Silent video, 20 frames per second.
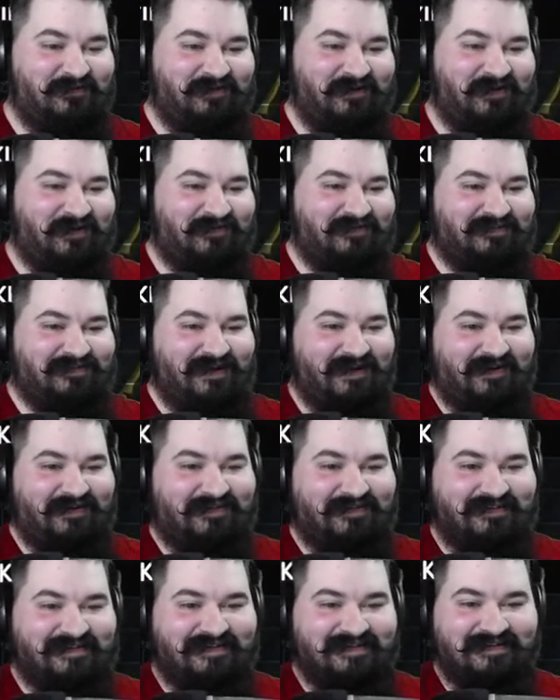no,
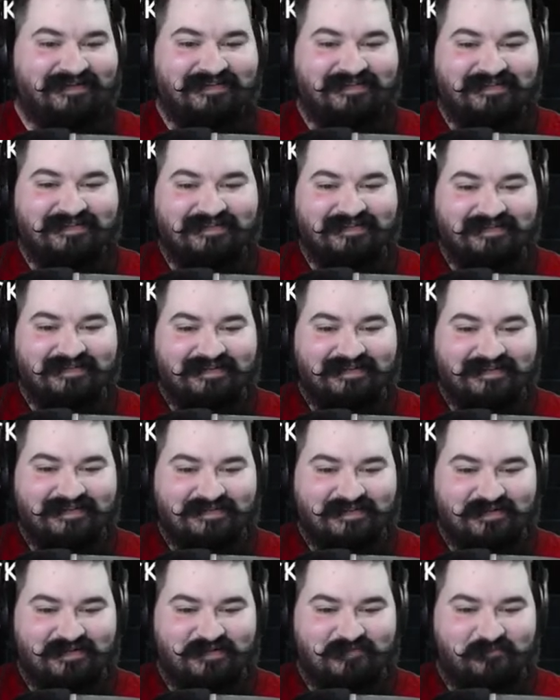no.
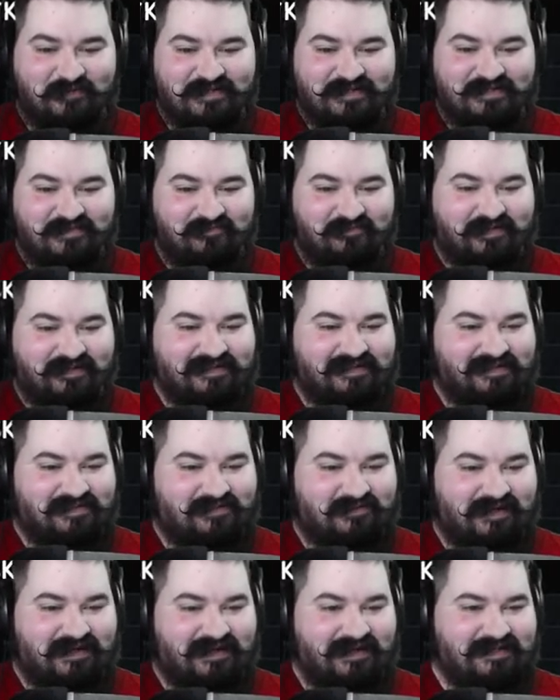So he's pressing buttons,
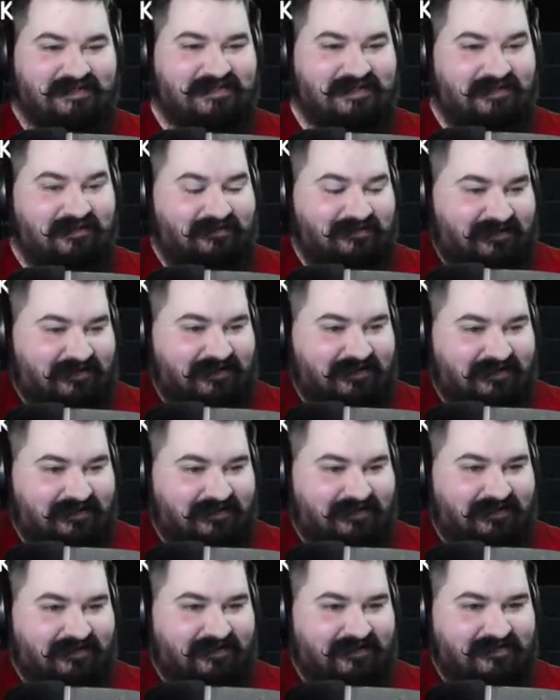right? He's
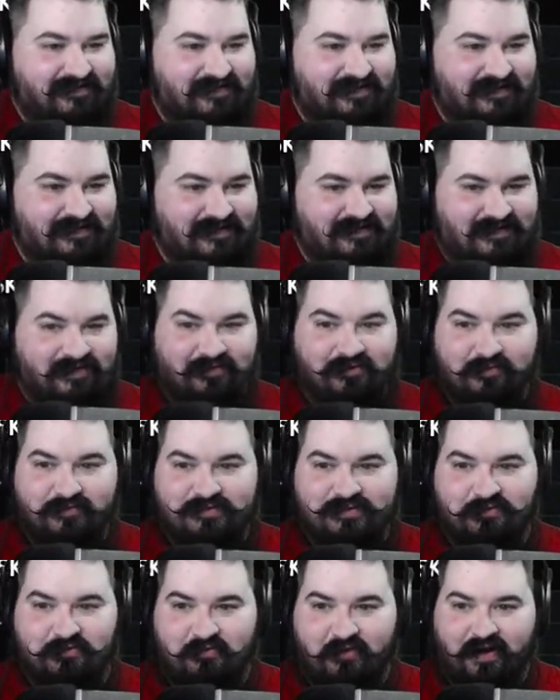healing. He's, he's healing
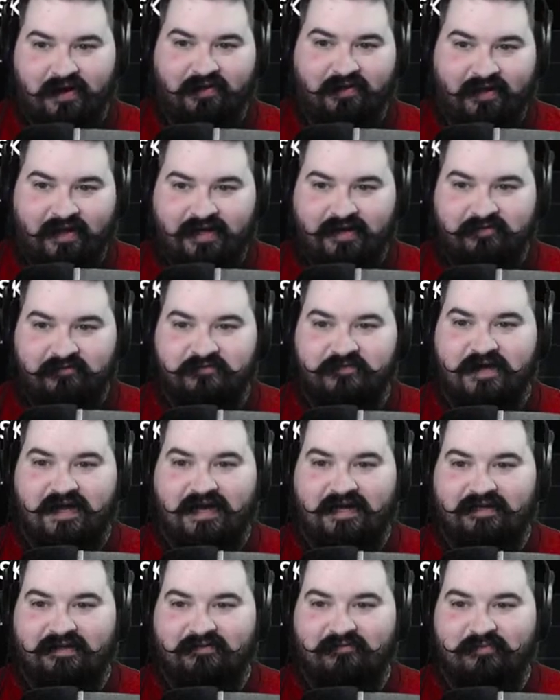himself quite a lot, in
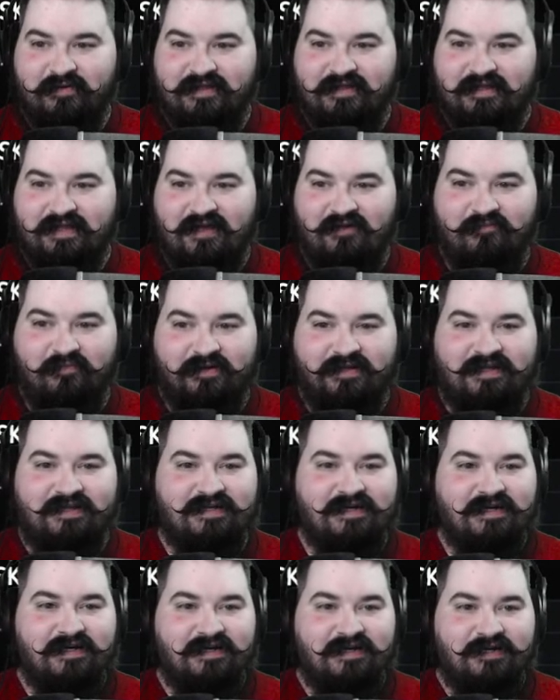fact. Live by the glaive, but the, uh,
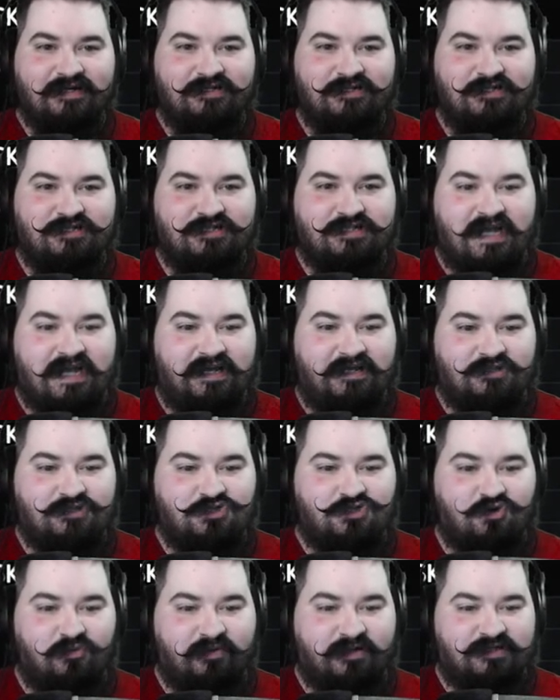you just take
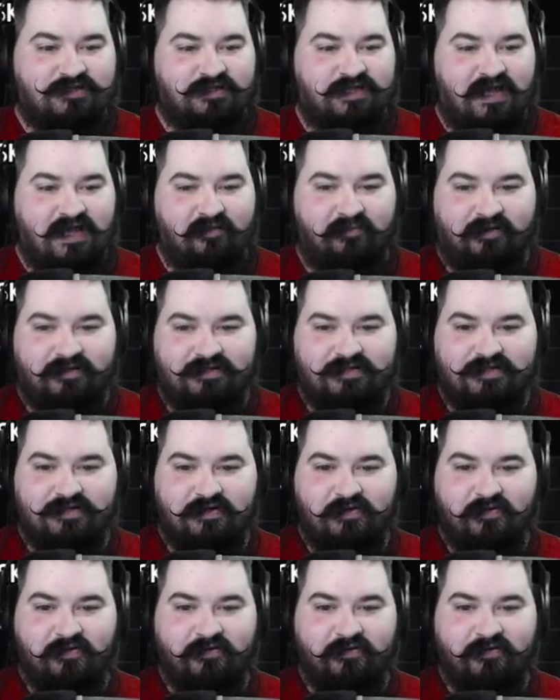so much damage.